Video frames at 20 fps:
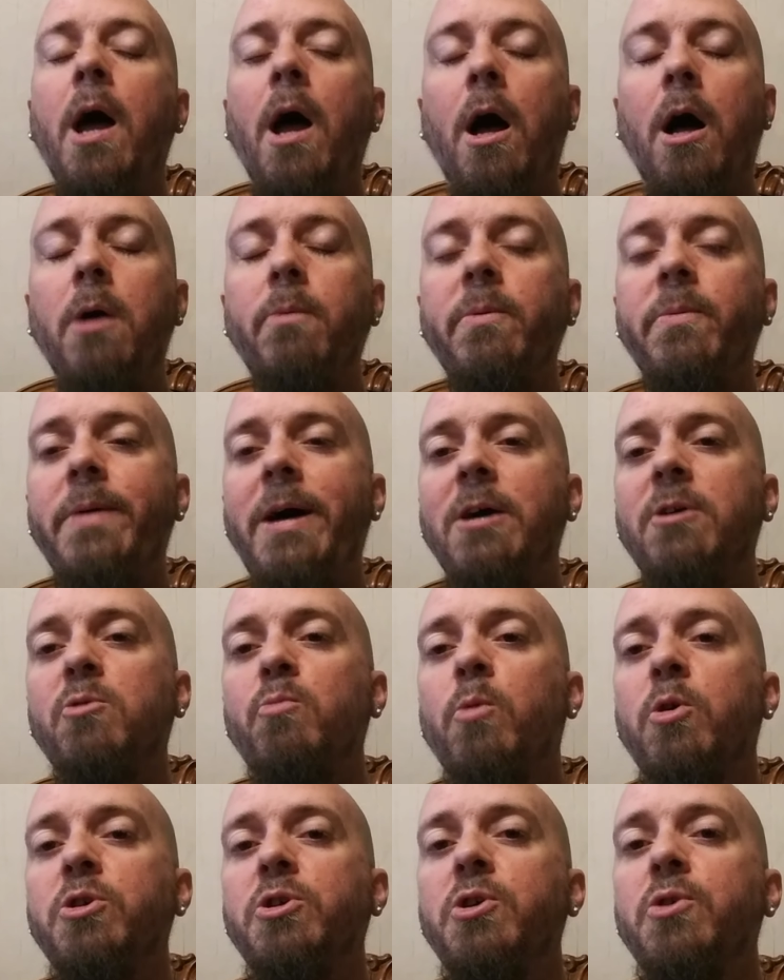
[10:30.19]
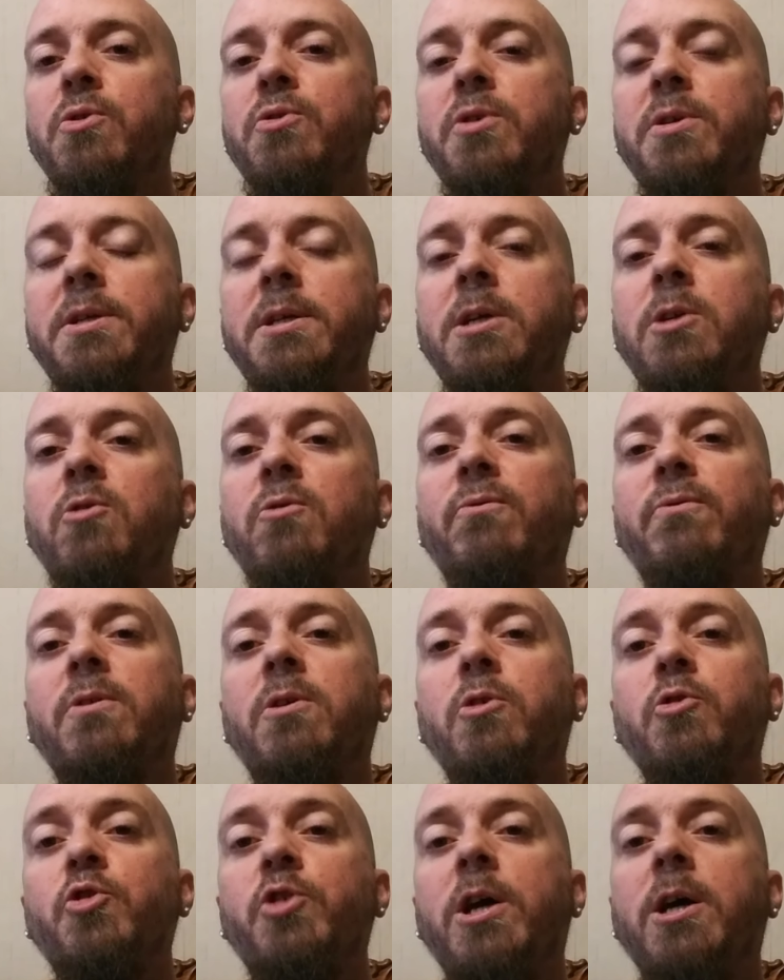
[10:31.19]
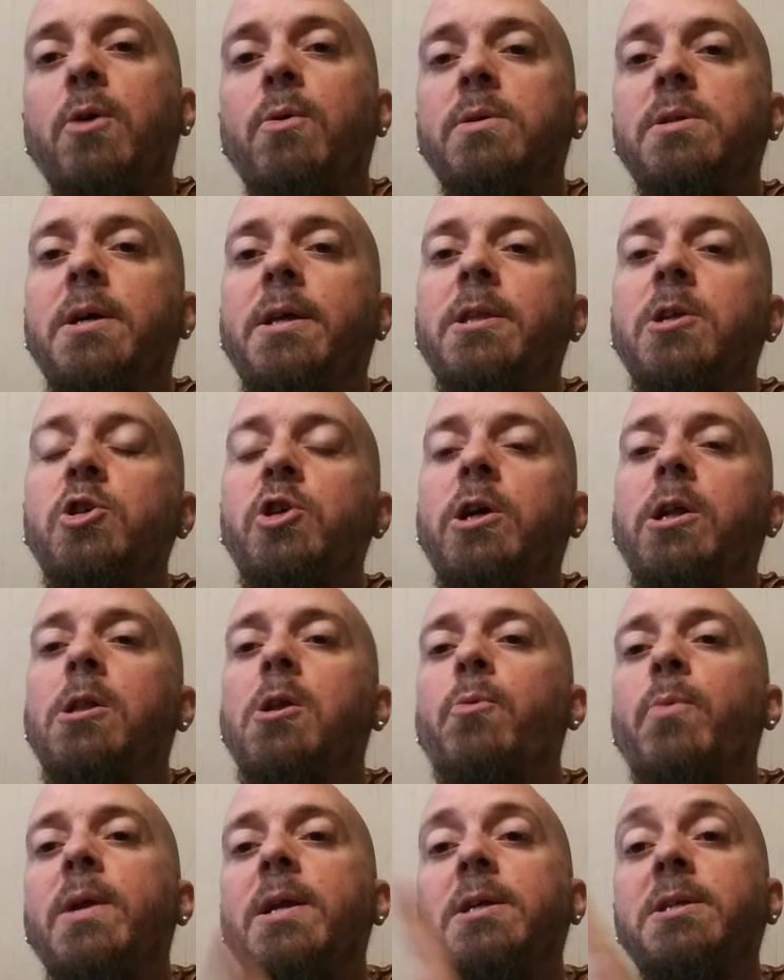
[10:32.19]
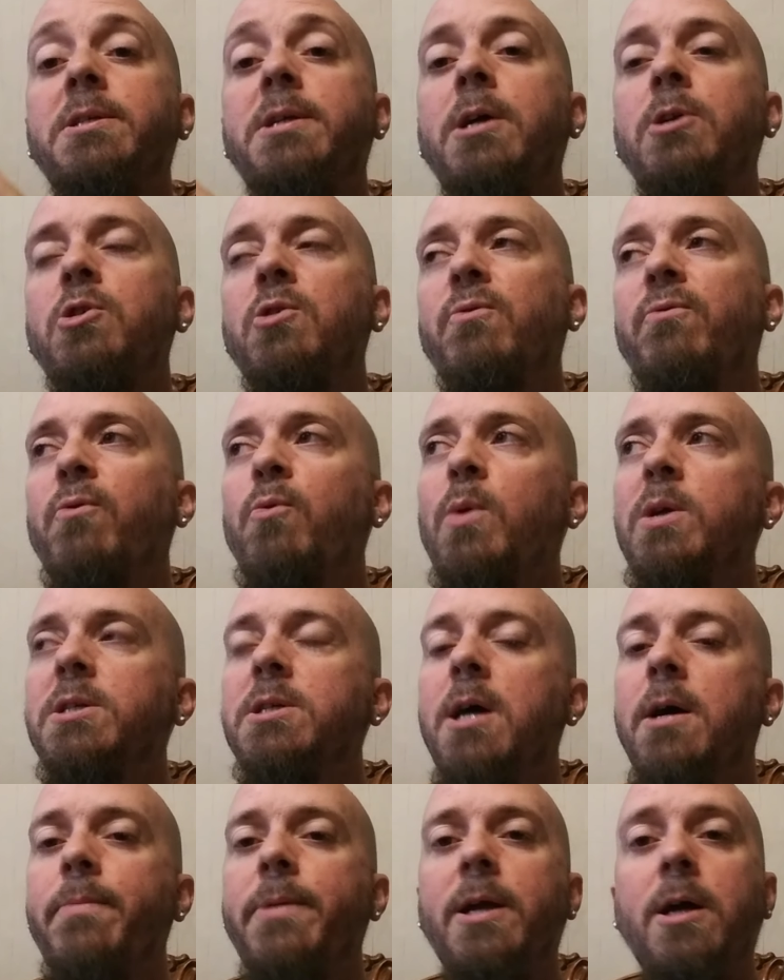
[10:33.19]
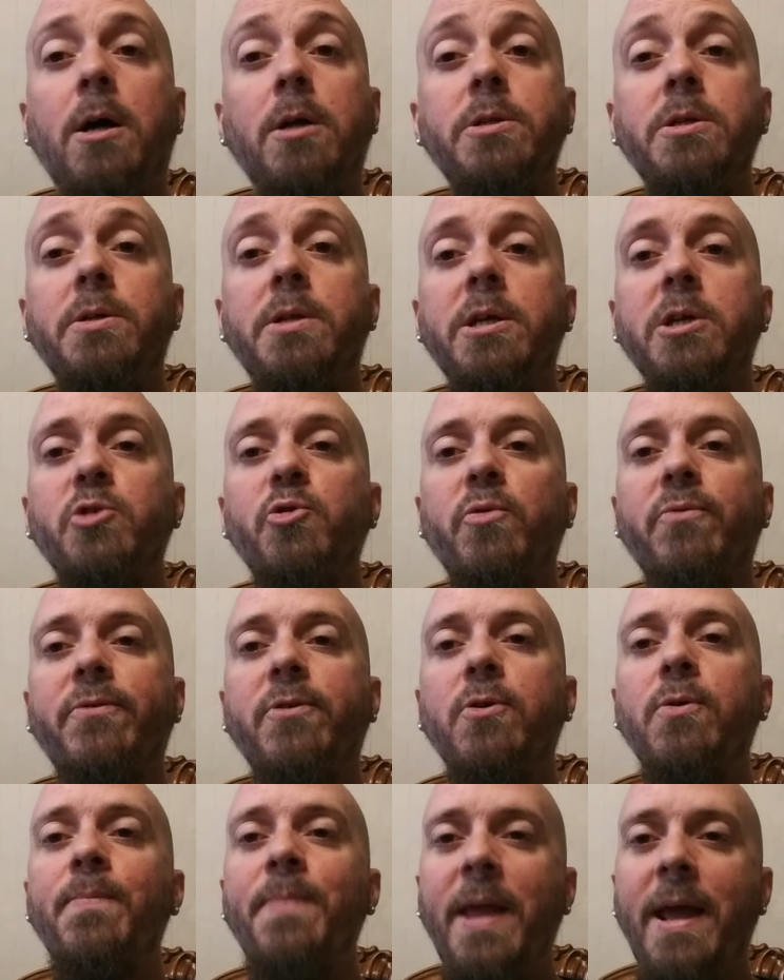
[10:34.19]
I'll be back with more soon, so stay tuned for those. Check out what's on the channel already. Stay tuned for what's coming. Until next review,